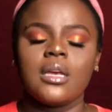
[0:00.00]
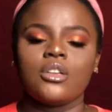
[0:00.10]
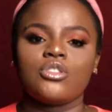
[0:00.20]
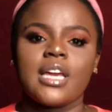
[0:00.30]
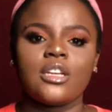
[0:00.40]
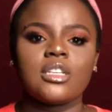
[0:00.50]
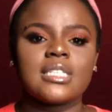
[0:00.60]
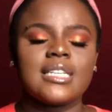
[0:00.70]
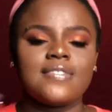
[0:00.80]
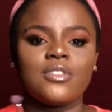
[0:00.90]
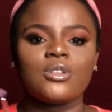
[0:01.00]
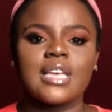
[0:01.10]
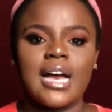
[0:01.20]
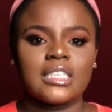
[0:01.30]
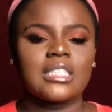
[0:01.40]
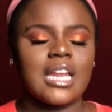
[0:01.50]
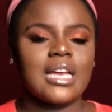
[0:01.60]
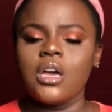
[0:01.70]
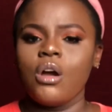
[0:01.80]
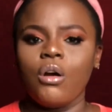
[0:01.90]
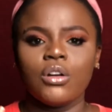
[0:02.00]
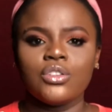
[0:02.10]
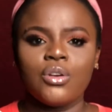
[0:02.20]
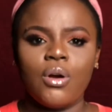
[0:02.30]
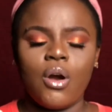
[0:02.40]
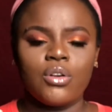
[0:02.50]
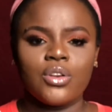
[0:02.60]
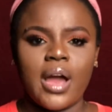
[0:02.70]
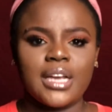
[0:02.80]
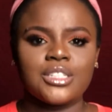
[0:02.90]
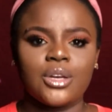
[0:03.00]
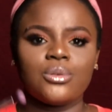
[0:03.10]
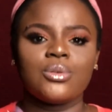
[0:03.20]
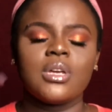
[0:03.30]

so that it doesn't leave those harsh lines on your eyeshadow.